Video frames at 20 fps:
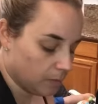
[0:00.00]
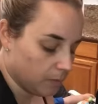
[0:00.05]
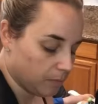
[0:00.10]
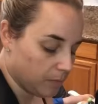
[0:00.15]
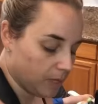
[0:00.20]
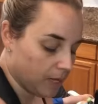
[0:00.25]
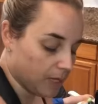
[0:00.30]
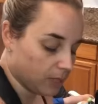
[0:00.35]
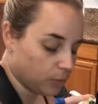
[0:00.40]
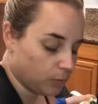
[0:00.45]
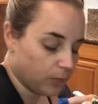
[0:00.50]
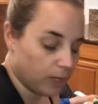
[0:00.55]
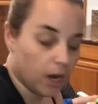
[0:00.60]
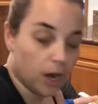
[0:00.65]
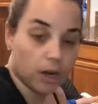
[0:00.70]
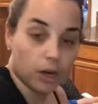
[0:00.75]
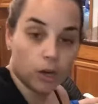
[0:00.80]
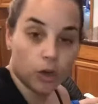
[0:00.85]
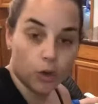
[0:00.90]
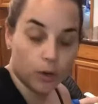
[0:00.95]
because we
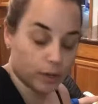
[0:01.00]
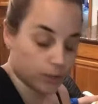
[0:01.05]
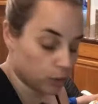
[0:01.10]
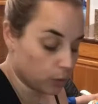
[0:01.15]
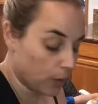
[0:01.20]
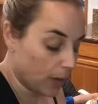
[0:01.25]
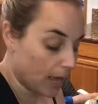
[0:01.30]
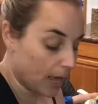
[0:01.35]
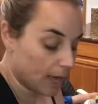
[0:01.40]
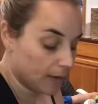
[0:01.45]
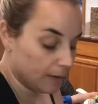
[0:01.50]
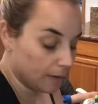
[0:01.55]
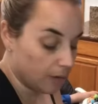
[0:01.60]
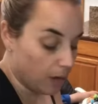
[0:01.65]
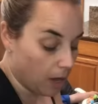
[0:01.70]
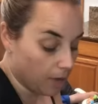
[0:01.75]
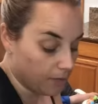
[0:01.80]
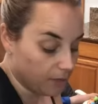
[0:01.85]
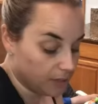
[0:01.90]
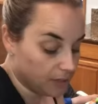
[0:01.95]
are going to add
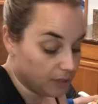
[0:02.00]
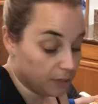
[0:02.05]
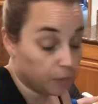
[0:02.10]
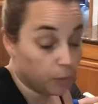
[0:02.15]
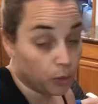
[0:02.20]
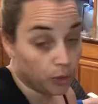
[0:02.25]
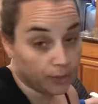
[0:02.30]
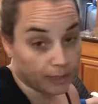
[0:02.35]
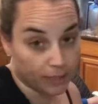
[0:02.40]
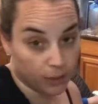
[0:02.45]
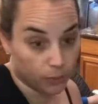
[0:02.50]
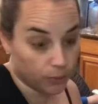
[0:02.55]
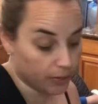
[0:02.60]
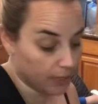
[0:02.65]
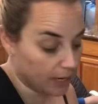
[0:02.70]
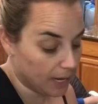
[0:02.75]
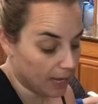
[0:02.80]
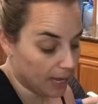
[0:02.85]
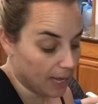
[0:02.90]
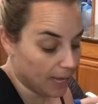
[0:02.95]
obviously more
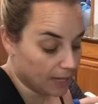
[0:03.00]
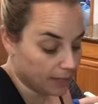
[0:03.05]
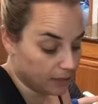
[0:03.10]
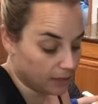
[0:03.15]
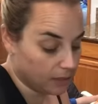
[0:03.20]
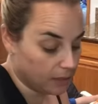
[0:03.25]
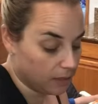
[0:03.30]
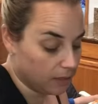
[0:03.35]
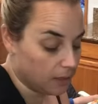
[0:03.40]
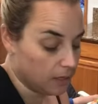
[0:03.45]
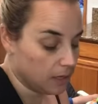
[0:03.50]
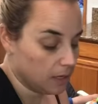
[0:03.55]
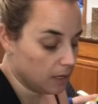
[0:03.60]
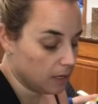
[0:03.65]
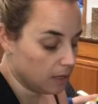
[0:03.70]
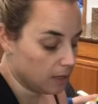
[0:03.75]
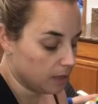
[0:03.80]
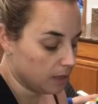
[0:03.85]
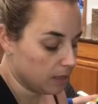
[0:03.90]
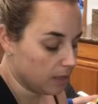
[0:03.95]
liquid and
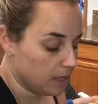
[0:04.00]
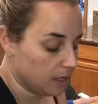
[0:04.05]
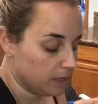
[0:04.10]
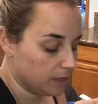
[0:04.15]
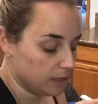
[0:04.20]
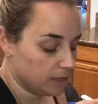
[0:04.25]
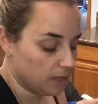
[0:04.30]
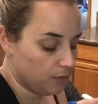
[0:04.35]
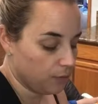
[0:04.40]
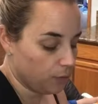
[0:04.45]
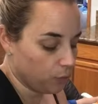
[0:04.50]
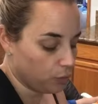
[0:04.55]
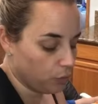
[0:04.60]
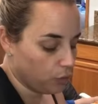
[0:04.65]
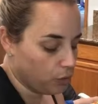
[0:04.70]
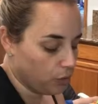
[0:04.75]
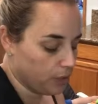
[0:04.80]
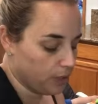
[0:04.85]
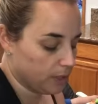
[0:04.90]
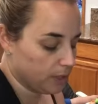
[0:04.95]
the seafood
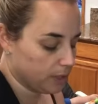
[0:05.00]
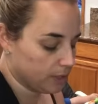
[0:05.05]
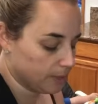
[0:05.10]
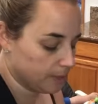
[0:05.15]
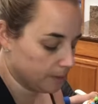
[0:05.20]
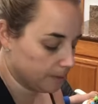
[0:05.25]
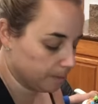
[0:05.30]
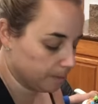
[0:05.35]
to this.